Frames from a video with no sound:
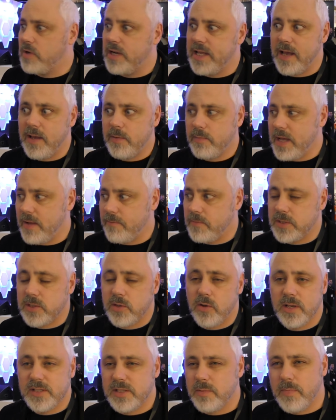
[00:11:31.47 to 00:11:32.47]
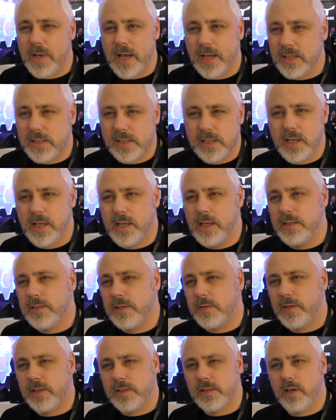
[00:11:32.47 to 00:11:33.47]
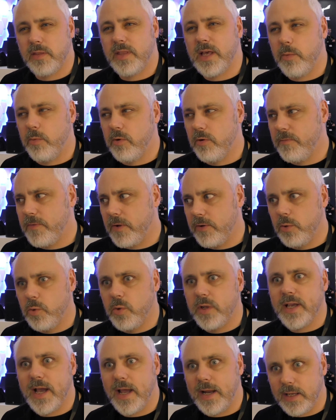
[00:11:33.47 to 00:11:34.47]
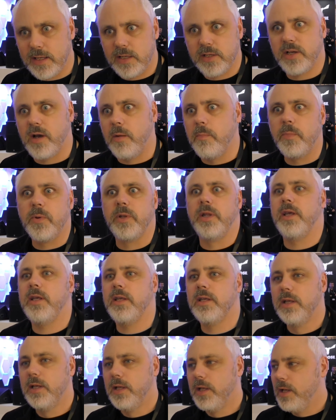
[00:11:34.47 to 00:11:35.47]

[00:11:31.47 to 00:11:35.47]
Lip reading: really advertise in magazines and things like that. We're a very organic company.